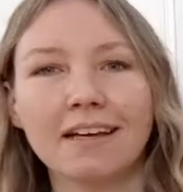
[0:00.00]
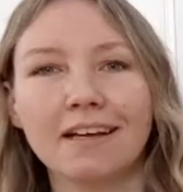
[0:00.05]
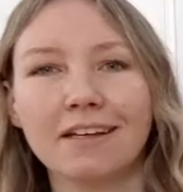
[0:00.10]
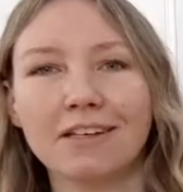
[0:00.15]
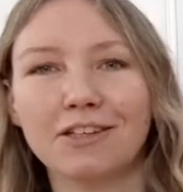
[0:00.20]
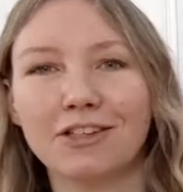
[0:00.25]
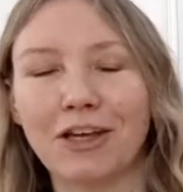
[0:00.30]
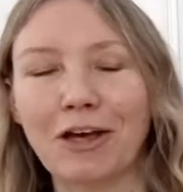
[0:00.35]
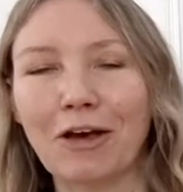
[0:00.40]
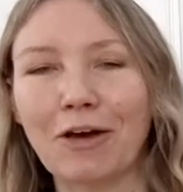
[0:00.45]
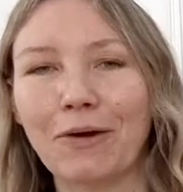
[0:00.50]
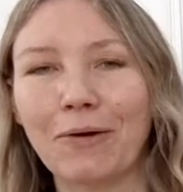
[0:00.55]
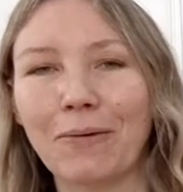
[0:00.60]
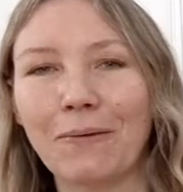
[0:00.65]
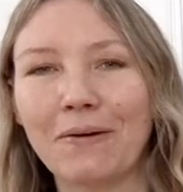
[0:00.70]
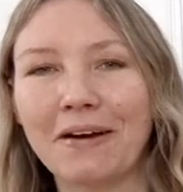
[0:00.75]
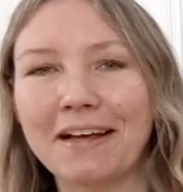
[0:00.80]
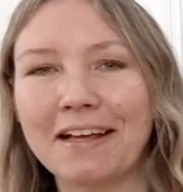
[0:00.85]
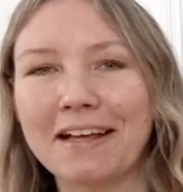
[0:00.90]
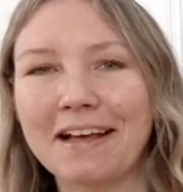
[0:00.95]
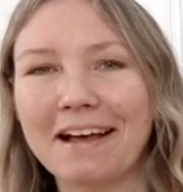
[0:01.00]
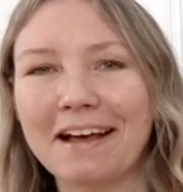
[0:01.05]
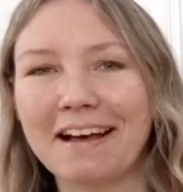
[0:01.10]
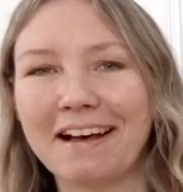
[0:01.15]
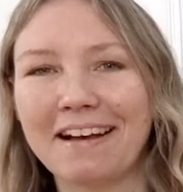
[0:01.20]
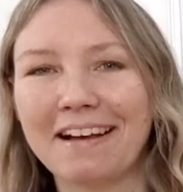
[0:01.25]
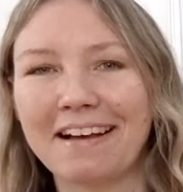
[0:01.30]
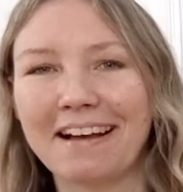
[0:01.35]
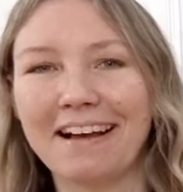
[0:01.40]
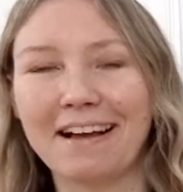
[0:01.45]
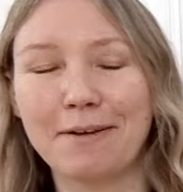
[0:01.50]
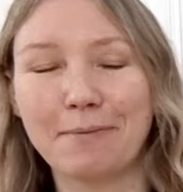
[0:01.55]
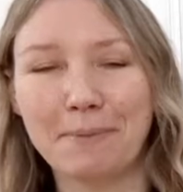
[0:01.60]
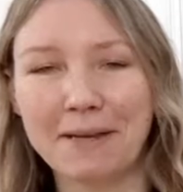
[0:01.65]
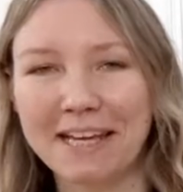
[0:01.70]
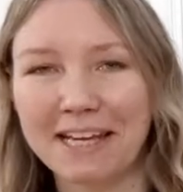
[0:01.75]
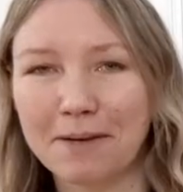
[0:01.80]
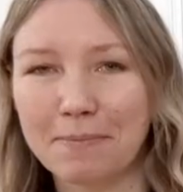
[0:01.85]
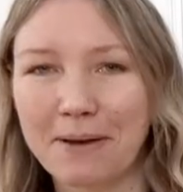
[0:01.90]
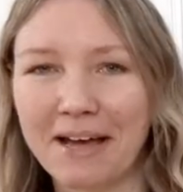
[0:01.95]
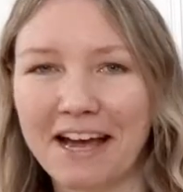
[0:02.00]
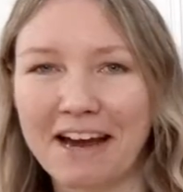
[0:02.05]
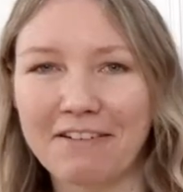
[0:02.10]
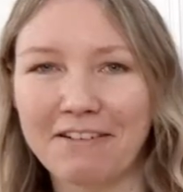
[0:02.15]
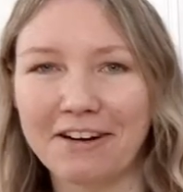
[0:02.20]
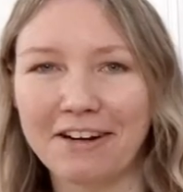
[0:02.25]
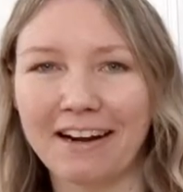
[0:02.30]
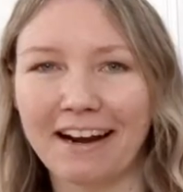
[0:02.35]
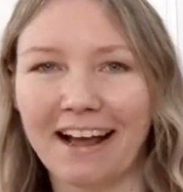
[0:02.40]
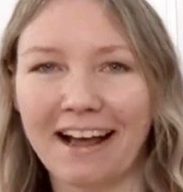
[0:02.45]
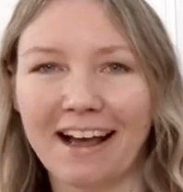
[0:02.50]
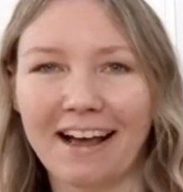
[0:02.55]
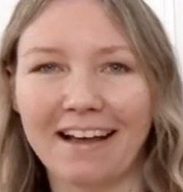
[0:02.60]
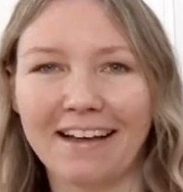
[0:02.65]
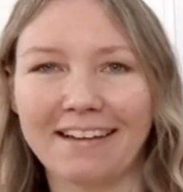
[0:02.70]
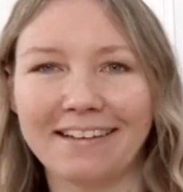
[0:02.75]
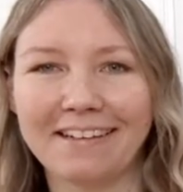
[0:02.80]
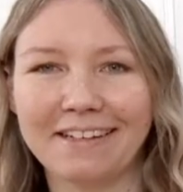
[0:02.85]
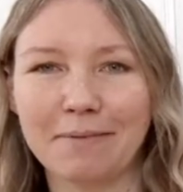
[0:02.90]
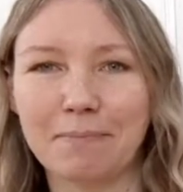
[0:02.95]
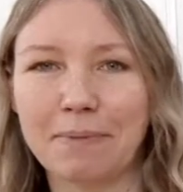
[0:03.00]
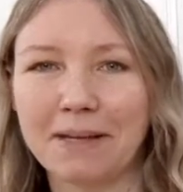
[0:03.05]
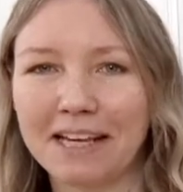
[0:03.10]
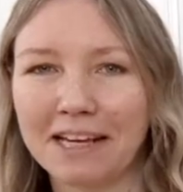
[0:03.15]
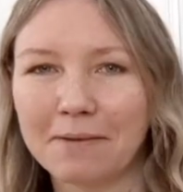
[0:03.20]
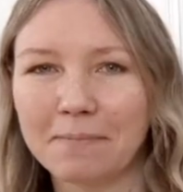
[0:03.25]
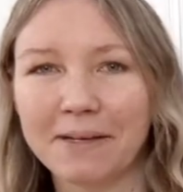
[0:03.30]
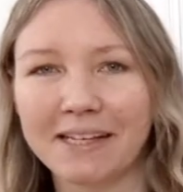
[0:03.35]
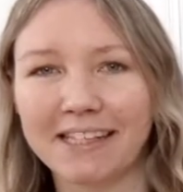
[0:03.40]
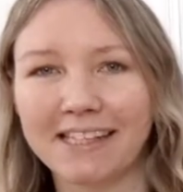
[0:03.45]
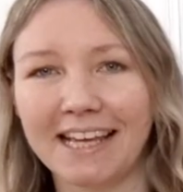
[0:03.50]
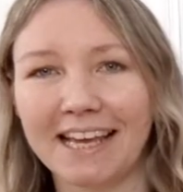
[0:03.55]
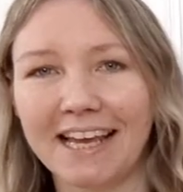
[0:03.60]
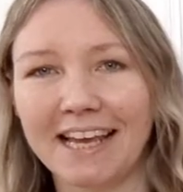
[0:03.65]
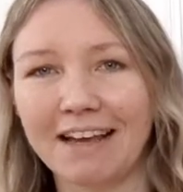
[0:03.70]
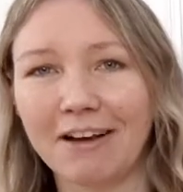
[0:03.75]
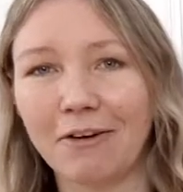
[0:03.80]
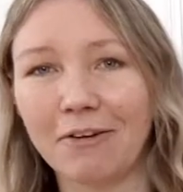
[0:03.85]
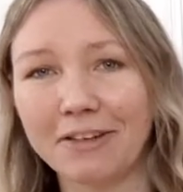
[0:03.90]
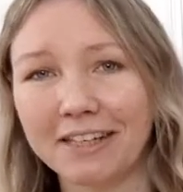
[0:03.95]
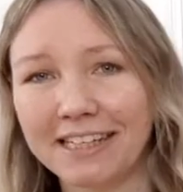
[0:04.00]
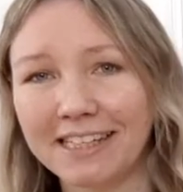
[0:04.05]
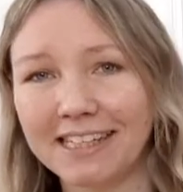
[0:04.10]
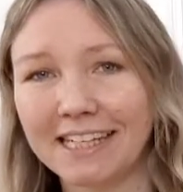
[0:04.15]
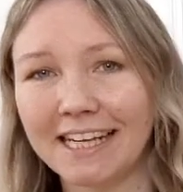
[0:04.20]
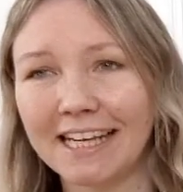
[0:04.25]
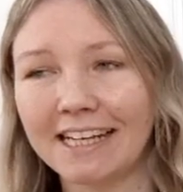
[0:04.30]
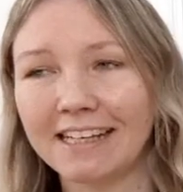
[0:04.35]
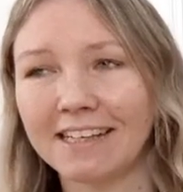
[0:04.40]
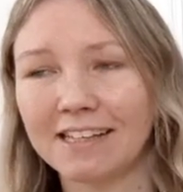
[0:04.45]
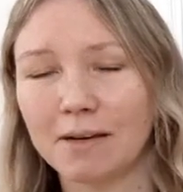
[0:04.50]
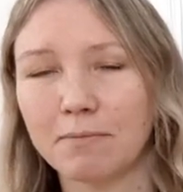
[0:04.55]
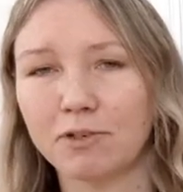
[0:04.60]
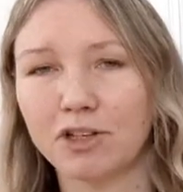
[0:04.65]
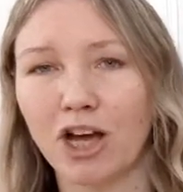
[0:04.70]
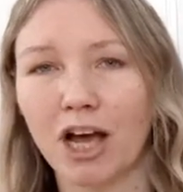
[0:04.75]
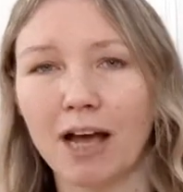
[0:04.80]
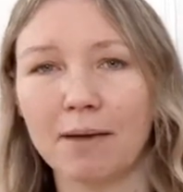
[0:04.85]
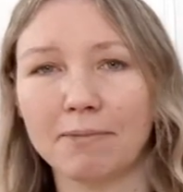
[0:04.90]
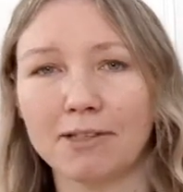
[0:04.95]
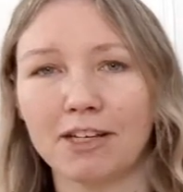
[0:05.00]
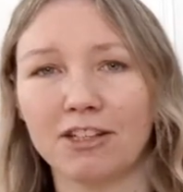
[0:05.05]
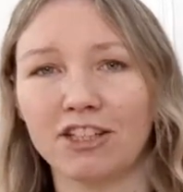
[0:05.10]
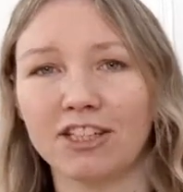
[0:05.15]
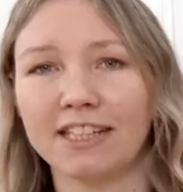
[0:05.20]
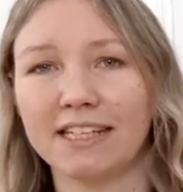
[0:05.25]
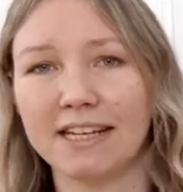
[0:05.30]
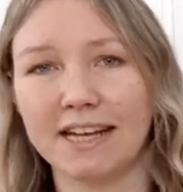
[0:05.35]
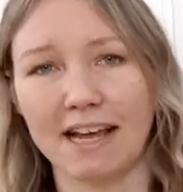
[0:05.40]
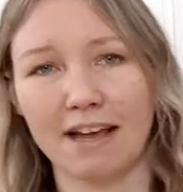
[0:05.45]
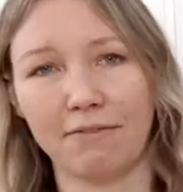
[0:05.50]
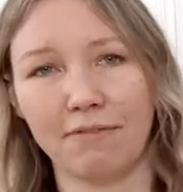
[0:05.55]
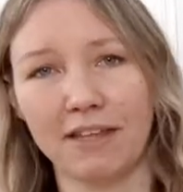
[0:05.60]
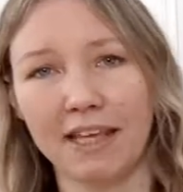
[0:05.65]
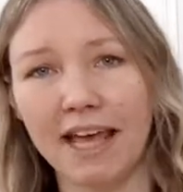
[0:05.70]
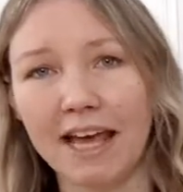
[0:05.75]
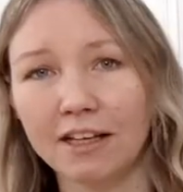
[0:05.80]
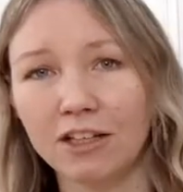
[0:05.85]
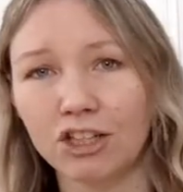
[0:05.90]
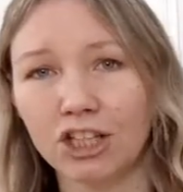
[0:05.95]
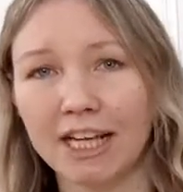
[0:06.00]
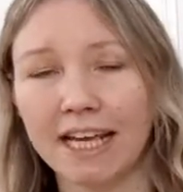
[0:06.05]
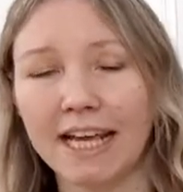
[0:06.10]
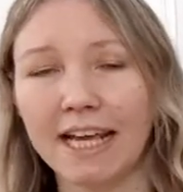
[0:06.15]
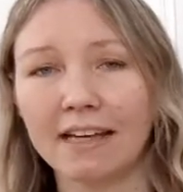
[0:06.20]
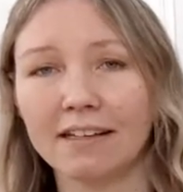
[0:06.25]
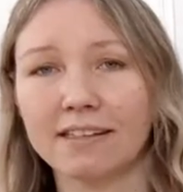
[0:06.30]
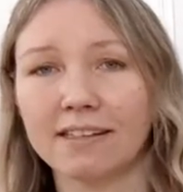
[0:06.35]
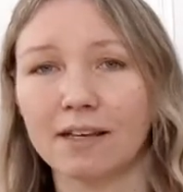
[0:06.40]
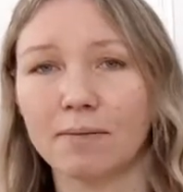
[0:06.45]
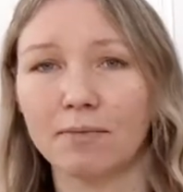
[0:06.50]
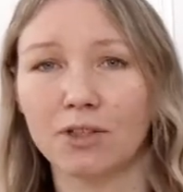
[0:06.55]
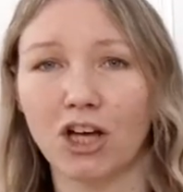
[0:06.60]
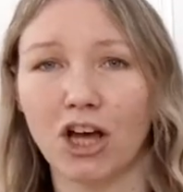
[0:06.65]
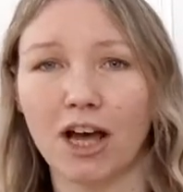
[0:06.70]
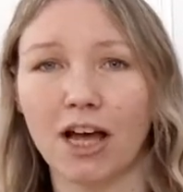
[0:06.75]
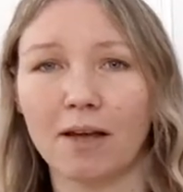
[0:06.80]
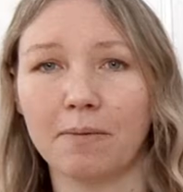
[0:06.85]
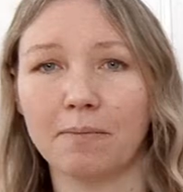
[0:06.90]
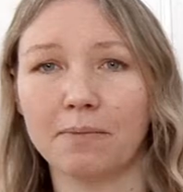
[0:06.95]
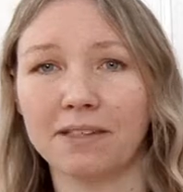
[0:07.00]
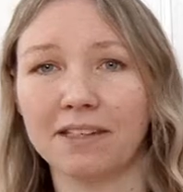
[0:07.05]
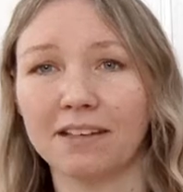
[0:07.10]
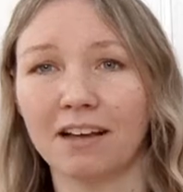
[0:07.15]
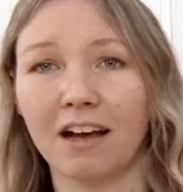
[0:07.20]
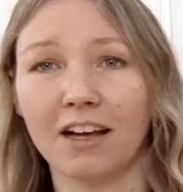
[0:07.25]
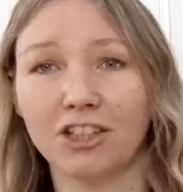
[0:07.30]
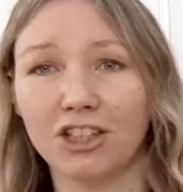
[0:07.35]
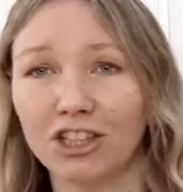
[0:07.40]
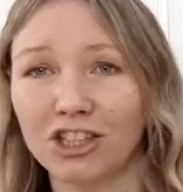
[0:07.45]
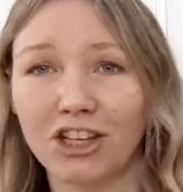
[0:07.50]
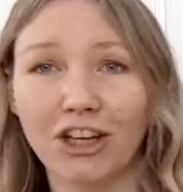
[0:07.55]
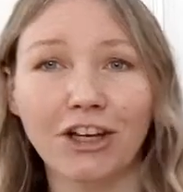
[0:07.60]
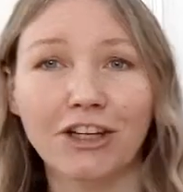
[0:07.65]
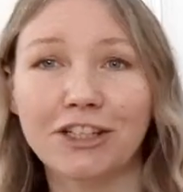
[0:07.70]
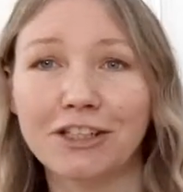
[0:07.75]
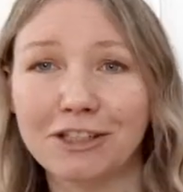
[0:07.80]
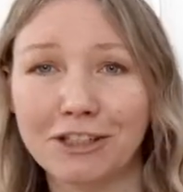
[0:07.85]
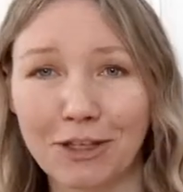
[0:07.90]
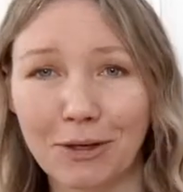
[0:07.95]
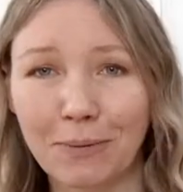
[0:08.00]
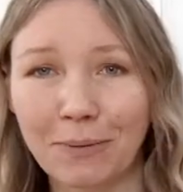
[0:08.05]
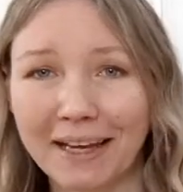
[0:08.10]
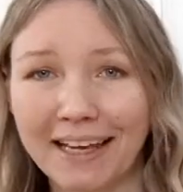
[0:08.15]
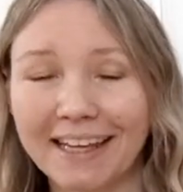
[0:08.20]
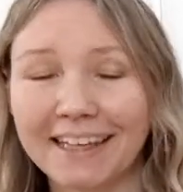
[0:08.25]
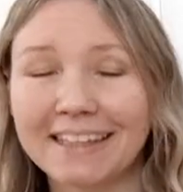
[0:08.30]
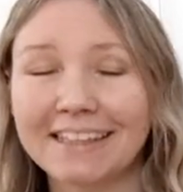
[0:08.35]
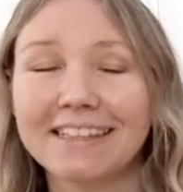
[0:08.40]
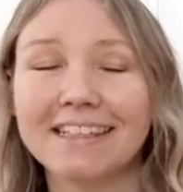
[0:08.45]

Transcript: So being a parent and being busy, honestly, sometimes I just didn't have the energy, sometimes I just couldn't do it.